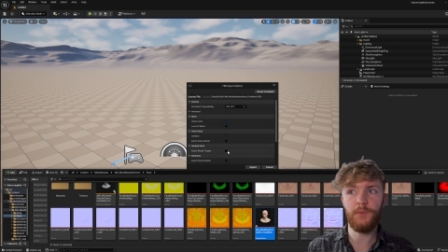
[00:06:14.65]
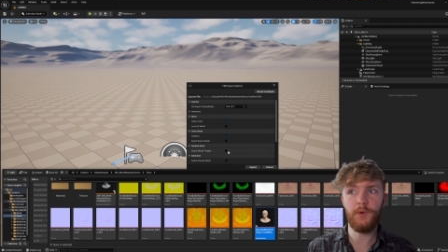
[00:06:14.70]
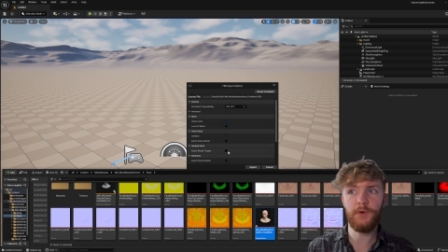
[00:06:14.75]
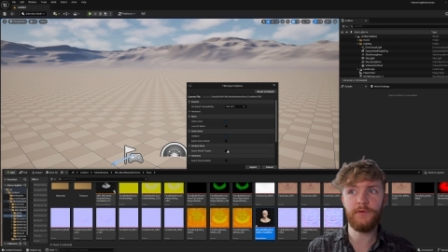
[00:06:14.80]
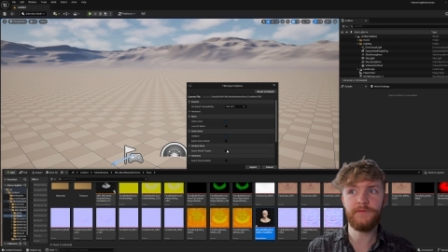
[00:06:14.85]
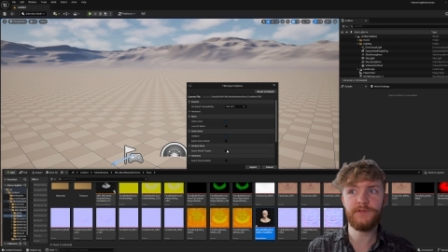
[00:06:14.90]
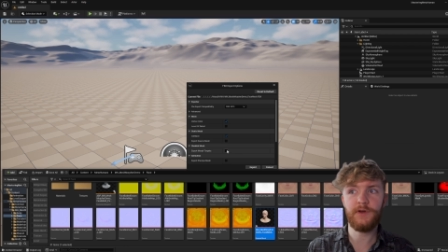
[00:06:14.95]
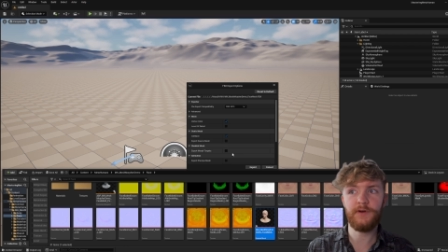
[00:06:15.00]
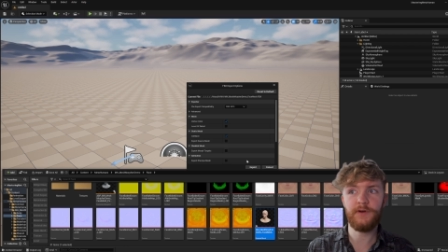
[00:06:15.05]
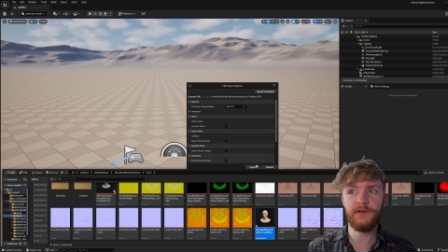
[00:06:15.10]

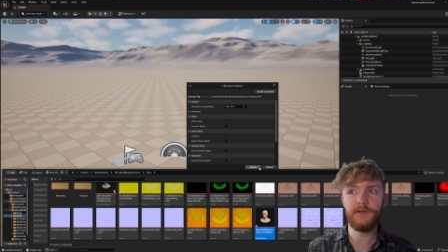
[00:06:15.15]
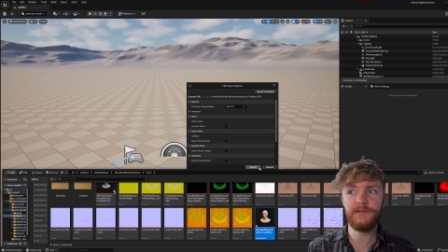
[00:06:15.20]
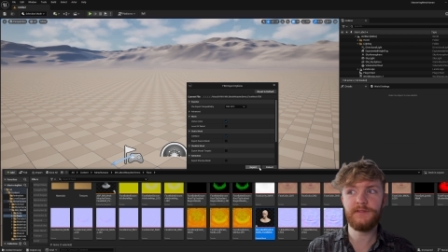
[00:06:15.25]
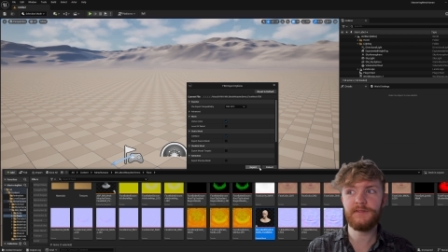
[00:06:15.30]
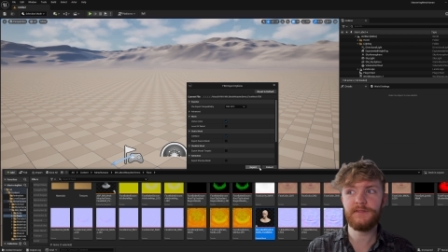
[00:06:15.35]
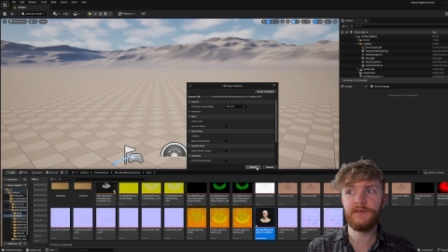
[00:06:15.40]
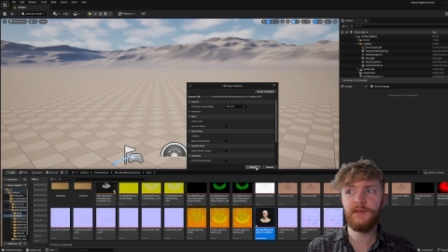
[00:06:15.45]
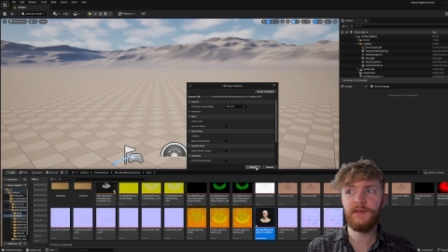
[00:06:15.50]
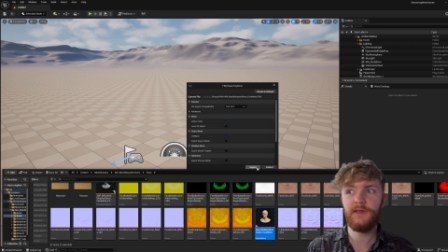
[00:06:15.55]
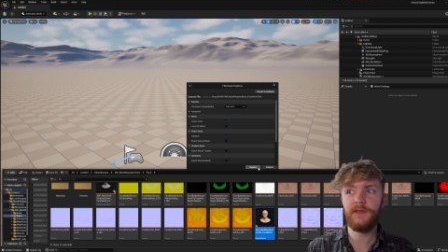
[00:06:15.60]
morph
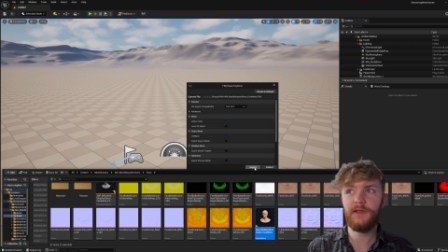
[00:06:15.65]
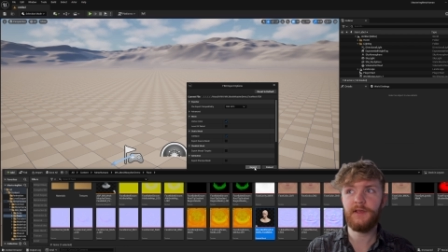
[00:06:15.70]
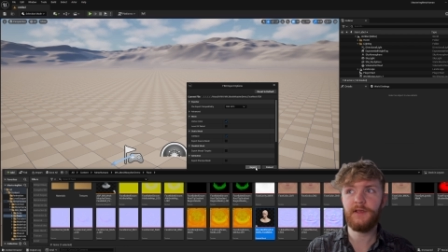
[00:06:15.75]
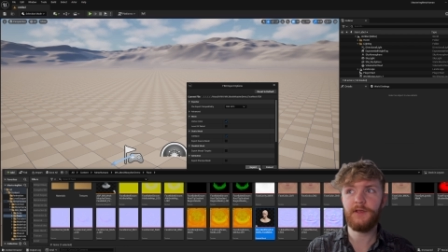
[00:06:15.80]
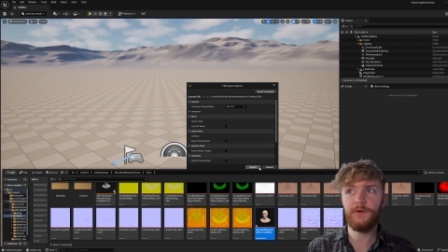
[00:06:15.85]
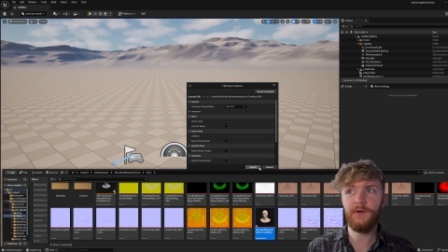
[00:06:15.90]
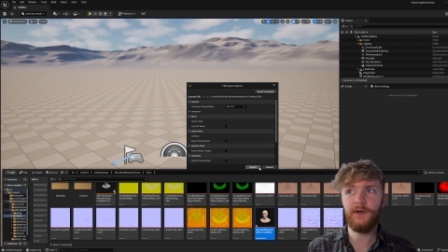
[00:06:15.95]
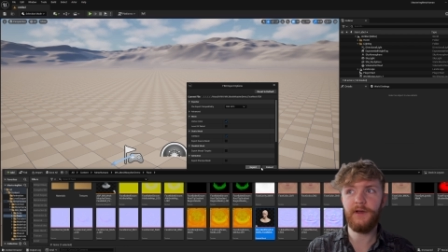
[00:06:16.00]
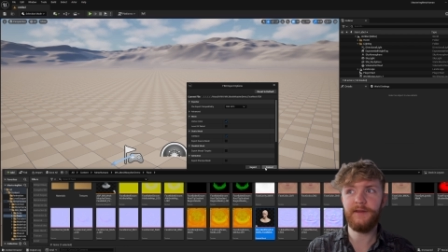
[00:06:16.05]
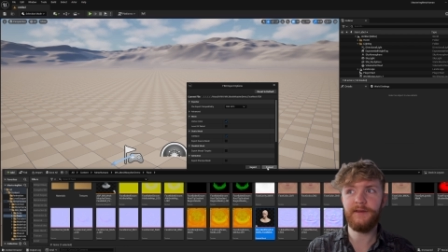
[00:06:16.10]
targets.
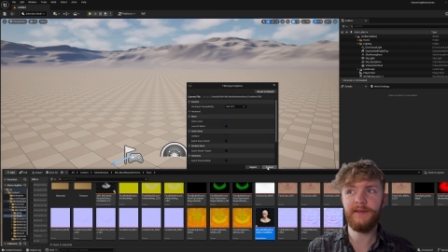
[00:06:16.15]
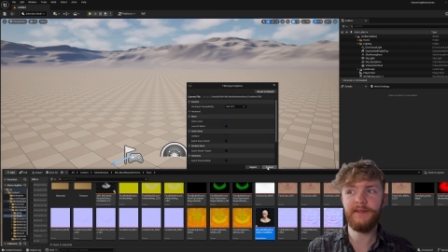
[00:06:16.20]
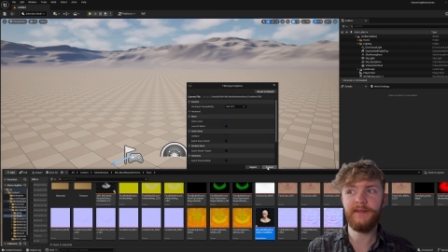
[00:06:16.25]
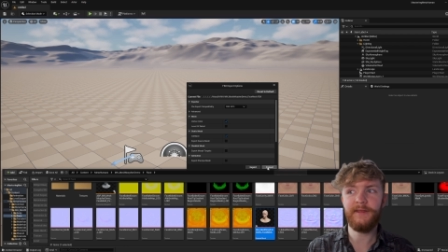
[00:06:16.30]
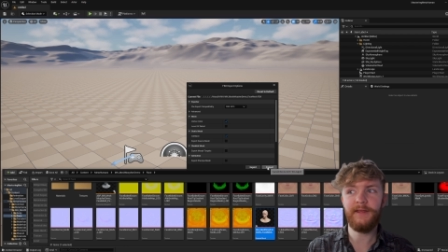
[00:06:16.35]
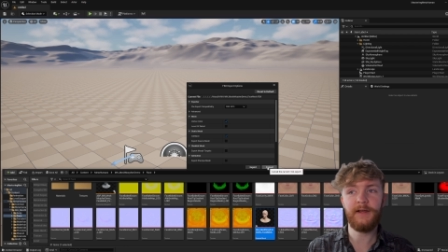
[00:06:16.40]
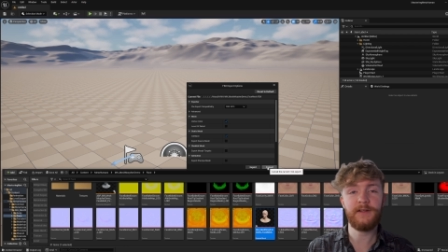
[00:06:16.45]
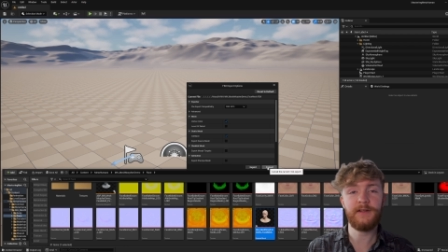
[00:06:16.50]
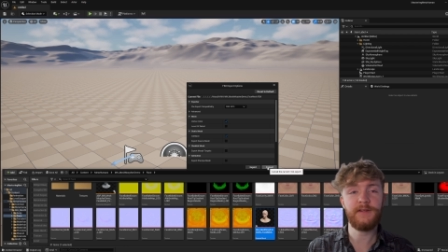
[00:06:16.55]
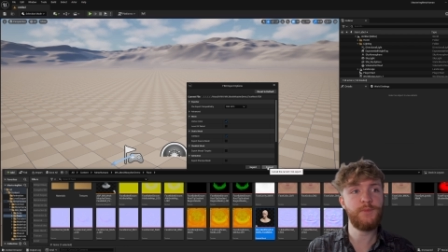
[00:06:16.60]
Go ahead and
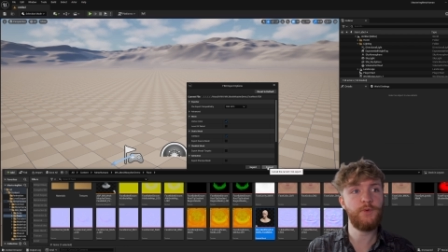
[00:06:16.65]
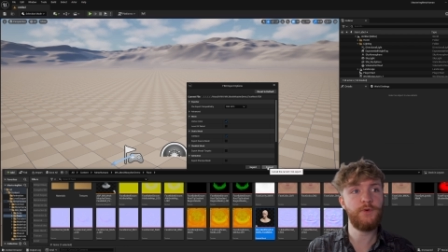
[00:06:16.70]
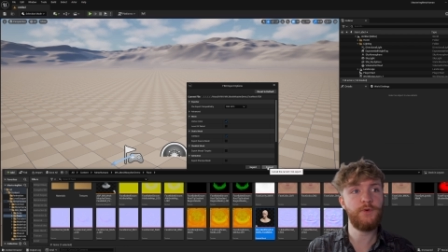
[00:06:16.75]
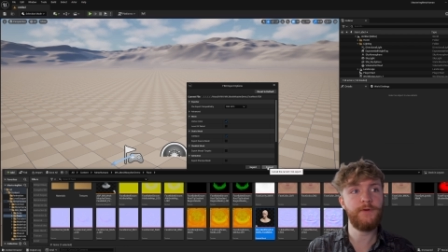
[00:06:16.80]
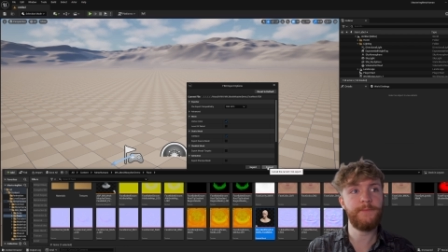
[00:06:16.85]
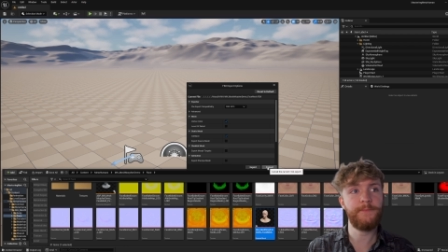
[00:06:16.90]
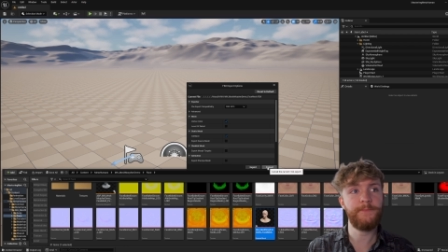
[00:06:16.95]
hit export.